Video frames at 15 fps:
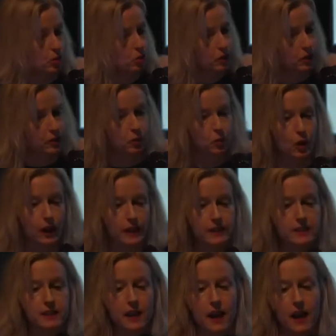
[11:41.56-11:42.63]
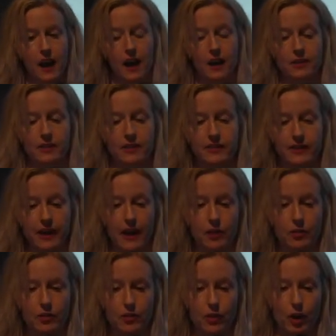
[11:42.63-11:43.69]
the one on the right has the
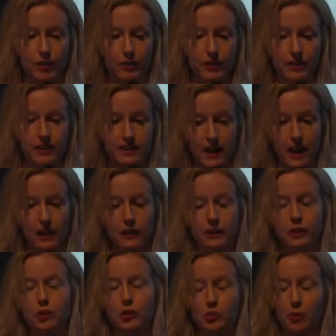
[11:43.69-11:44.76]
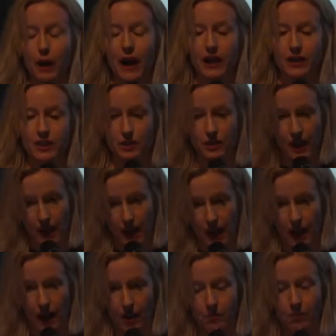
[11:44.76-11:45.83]
sounds of the Tallaght Youth Band
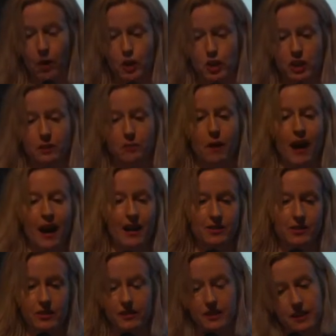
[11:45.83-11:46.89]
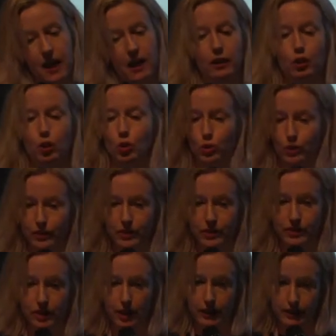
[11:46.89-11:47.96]
uh, marching past the Tallaght Choral
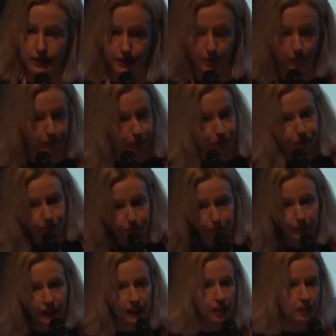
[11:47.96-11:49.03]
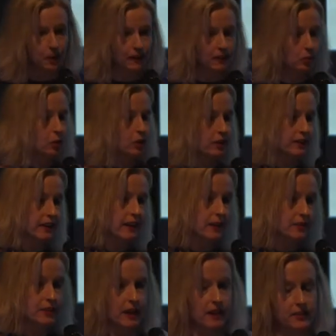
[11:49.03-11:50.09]
Society. Um, and the one on the
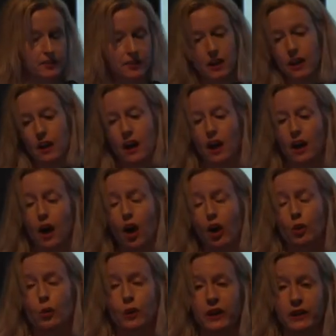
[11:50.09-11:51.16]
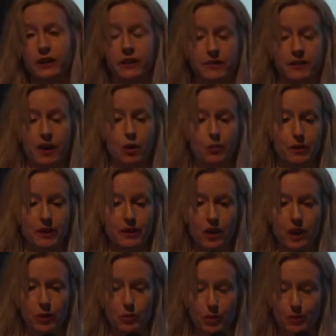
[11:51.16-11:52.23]
left has uh, Halloween is our big
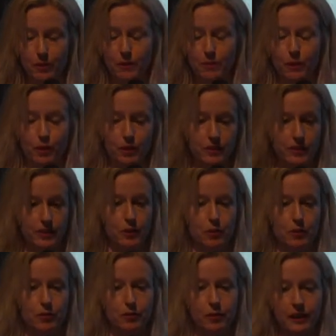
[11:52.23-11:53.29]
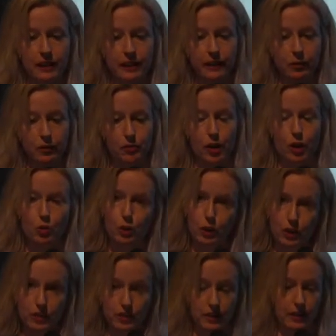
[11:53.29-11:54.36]
night where people set off illegal
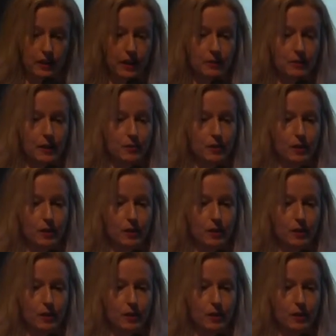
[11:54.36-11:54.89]
fireworks and, and, make